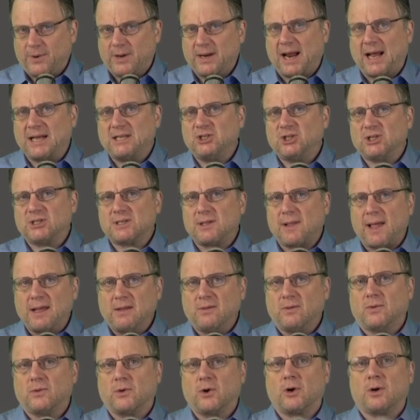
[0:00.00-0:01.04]
but I just
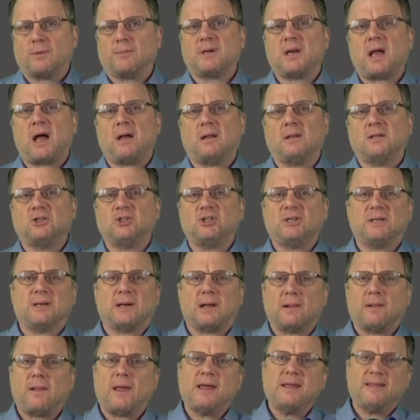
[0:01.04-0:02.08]
like the terminology
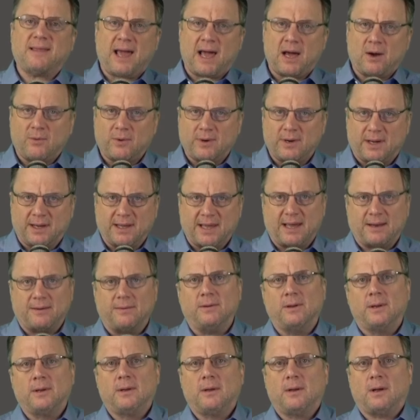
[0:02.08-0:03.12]
and I liked how it
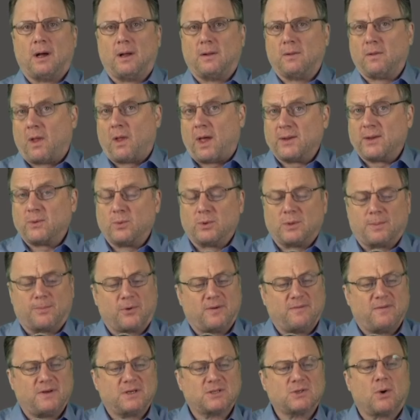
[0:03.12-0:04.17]
again aligned with the
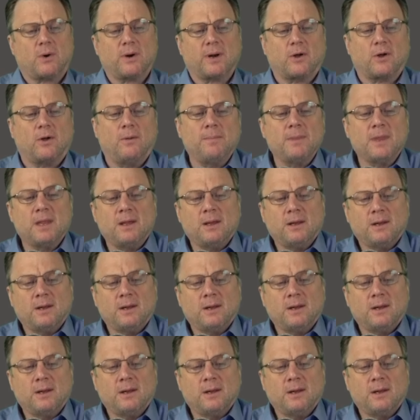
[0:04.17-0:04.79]
previous article.